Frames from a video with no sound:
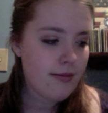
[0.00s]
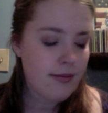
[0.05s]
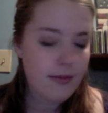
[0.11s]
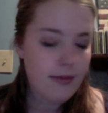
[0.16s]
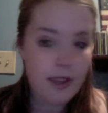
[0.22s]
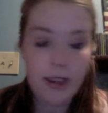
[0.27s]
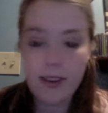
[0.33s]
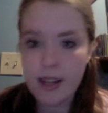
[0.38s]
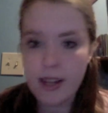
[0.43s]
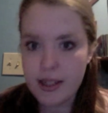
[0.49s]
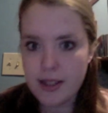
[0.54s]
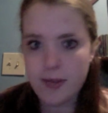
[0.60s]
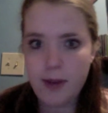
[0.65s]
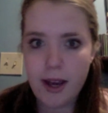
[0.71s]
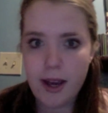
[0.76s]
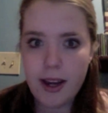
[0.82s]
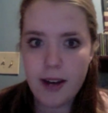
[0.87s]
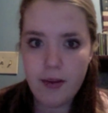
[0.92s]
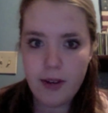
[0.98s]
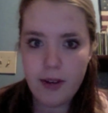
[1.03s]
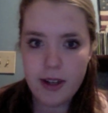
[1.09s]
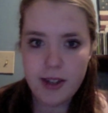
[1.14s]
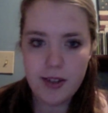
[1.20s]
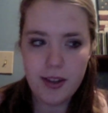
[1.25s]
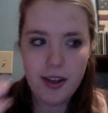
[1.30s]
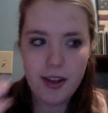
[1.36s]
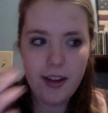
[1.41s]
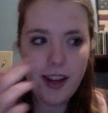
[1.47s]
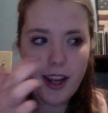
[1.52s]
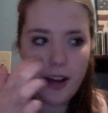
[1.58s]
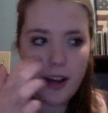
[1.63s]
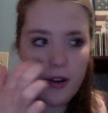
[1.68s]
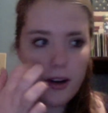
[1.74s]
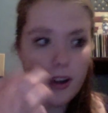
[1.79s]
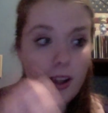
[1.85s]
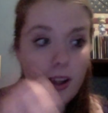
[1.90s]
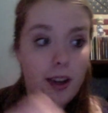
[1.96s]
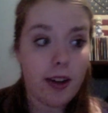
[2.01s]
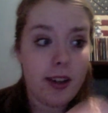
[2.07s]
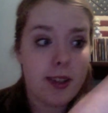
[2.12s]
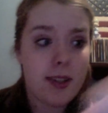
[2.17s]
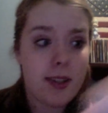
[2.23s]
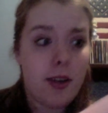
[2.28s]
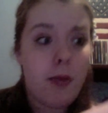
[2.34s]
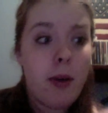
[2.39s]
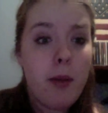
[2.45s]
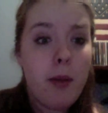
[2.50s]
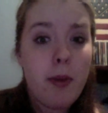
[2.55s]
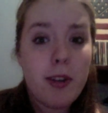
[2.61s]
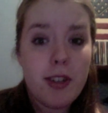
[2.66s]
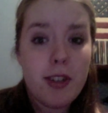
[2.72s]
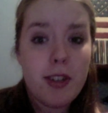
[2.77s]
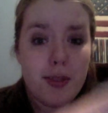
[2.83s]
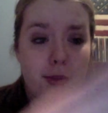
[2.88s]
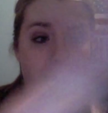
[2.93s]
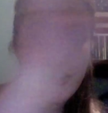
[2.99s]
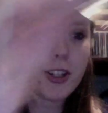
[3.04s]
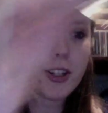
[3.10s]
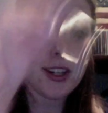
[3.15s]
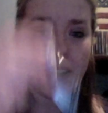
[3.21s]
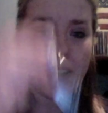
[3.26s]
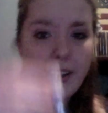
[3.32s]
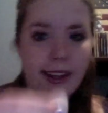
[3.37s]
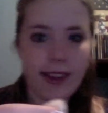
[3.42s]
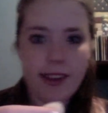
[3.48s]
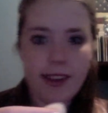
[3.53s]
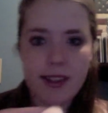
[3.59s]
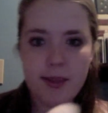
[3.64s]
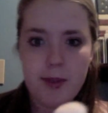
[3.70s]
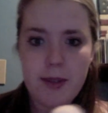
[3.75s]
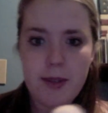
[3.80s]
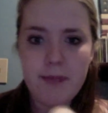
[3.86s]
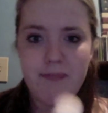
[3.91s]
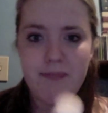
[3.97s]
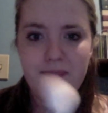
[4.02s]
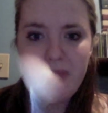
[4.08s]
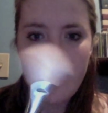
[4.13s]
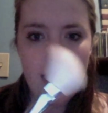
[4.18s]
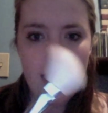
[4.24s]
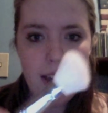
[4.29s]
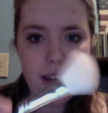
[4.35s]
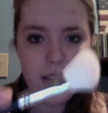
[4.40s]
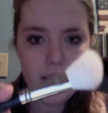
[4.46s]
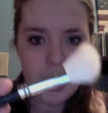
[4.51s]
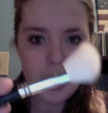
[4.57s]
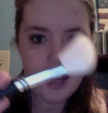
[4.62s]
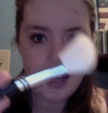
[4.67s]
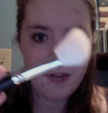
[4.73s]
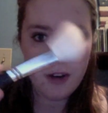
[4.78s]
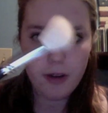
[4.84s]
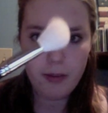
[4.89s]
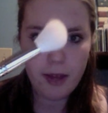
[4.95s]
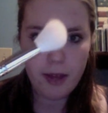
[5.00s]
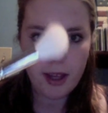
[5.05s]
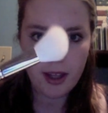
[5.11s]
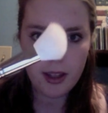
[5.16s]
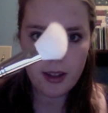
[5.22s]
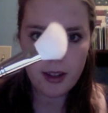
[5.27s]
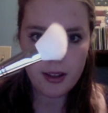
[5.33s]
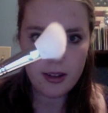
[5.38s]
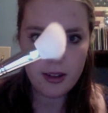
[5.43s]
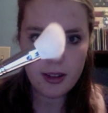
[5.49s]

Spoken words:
well, that's why I didn't want to do the video earlier, because all my brushes were dirty. Like this one, covered in pink.